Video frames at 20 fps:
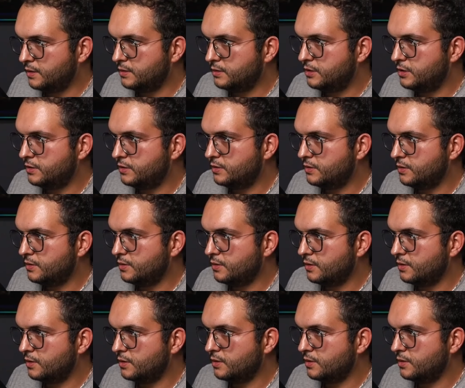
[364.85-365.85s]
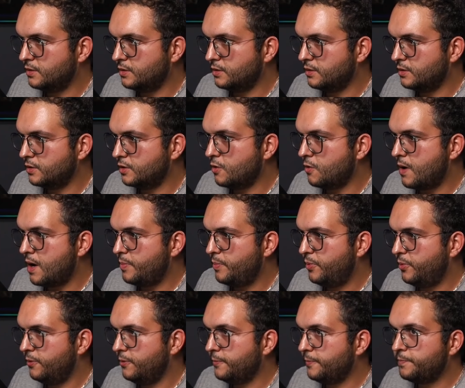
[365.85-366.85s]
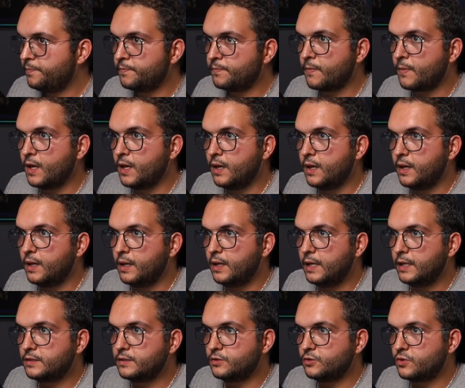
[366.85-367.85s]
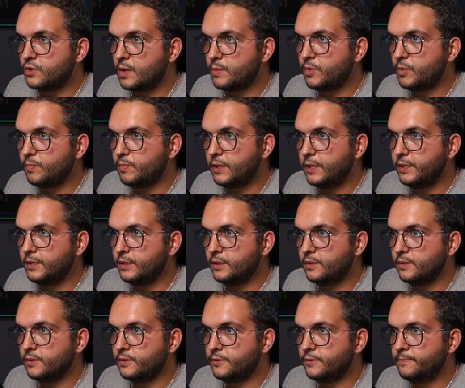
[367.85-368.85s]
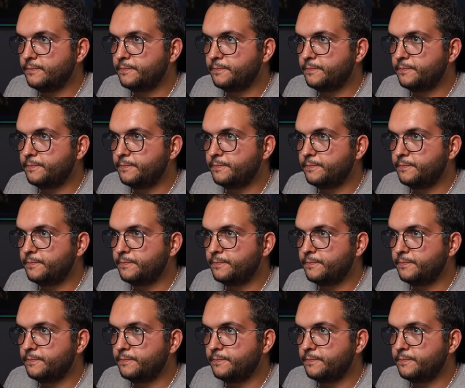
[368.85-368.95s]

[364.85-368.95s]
just go up. Let's drop a plane in here,